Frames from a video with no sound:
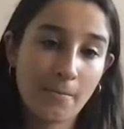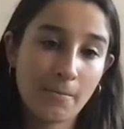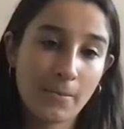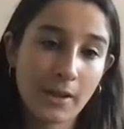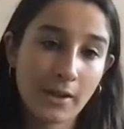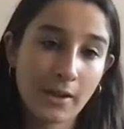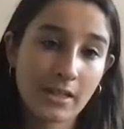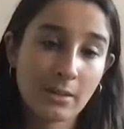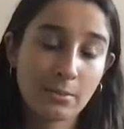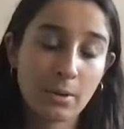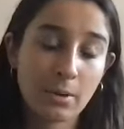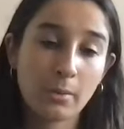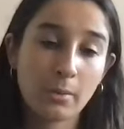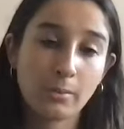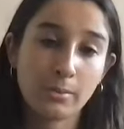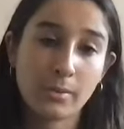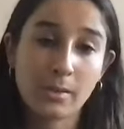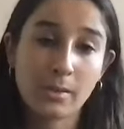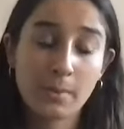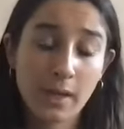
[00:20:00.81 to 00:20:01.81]
there is a
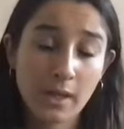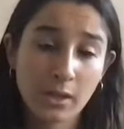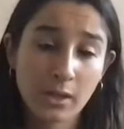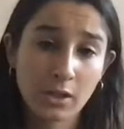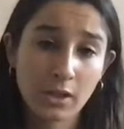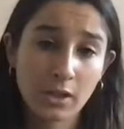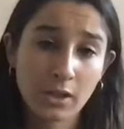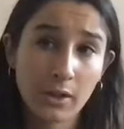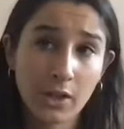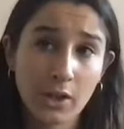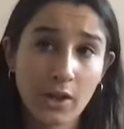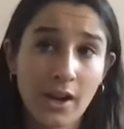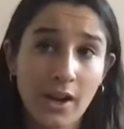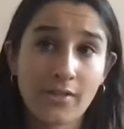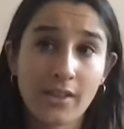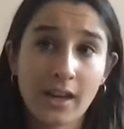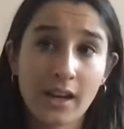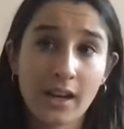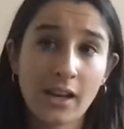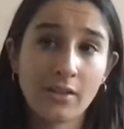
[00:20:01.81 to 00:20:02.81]
problem, especially when you have
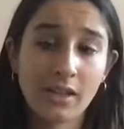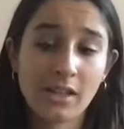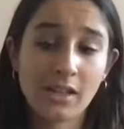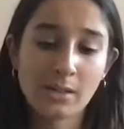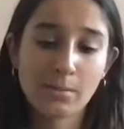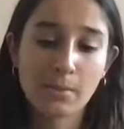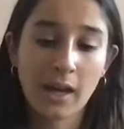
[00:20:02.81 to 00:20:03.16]
that evidence